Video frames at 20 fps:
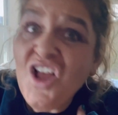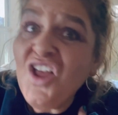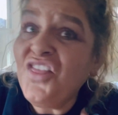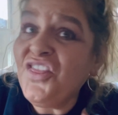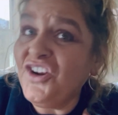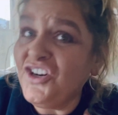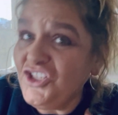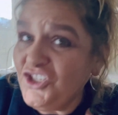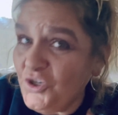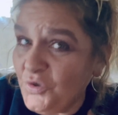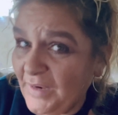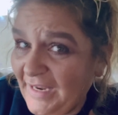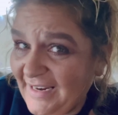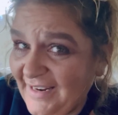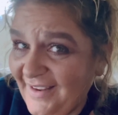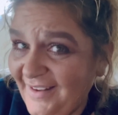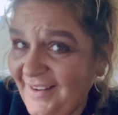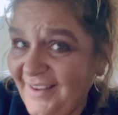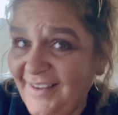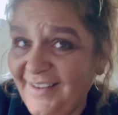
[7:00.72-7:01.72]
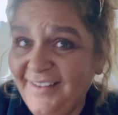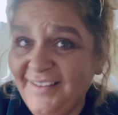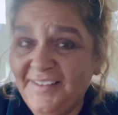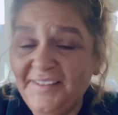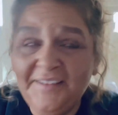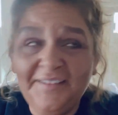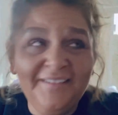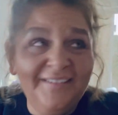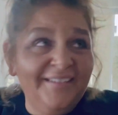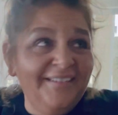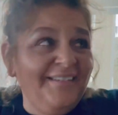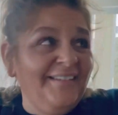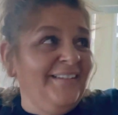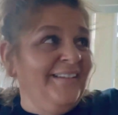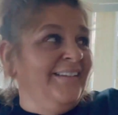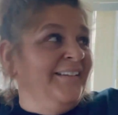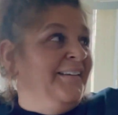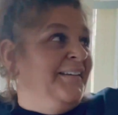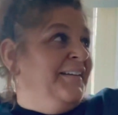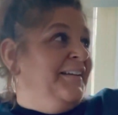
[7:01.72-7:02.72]
They're treated
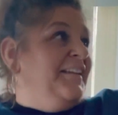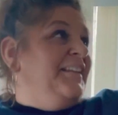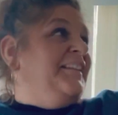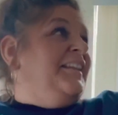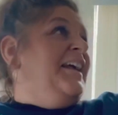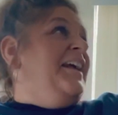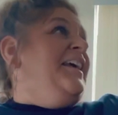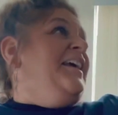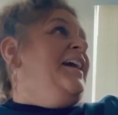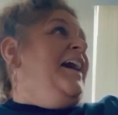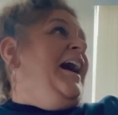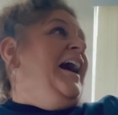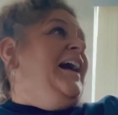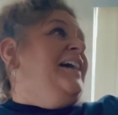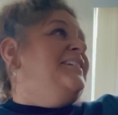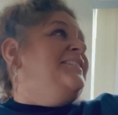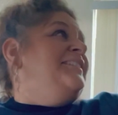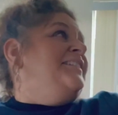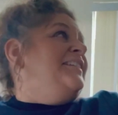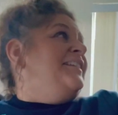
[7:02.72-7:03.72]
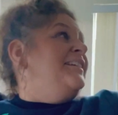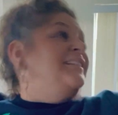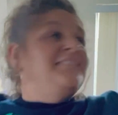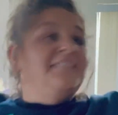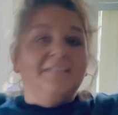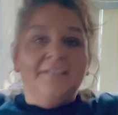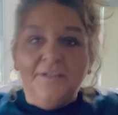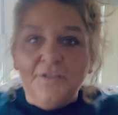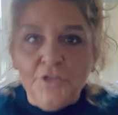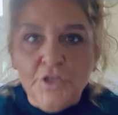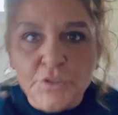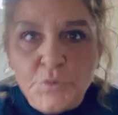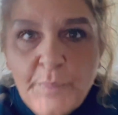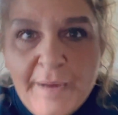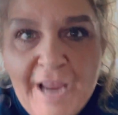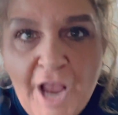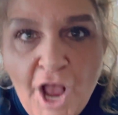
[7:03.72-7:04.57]
like gods because we